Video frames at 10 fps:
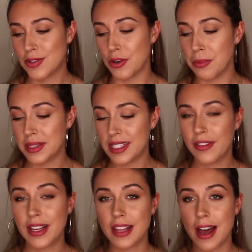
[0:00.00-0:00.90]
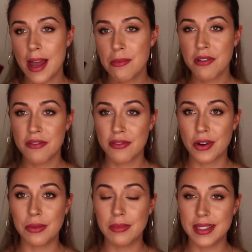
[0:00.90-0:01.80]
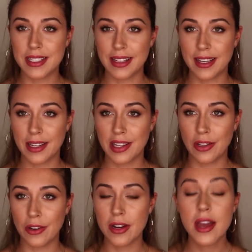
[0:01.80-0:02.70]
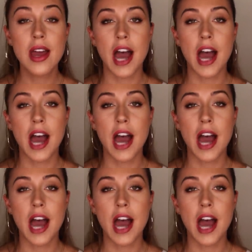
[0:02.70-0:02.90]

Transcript: So Pacific Lime from Atelier Cologne.